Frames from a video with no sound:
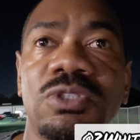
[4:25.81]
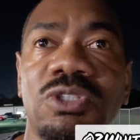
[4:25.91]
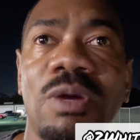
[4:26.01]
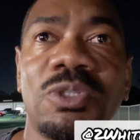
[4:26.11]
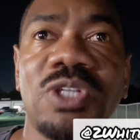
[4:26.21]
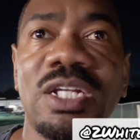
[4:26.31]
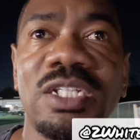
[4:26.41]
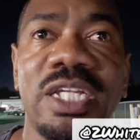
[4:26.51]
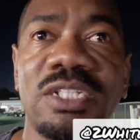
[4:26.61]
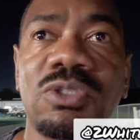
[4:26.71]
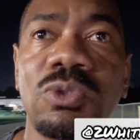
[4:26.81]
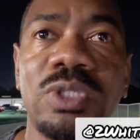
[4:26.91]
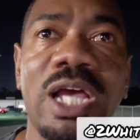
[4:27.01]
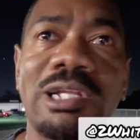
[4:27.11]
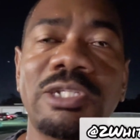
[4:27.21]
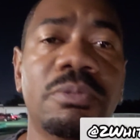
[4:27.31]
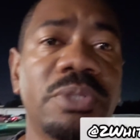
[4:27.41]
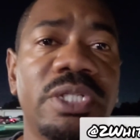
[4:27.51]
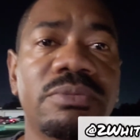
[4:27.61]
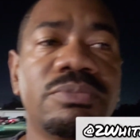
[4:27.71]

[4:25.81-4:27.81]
So I'm gonna try to let it cool down a little bit.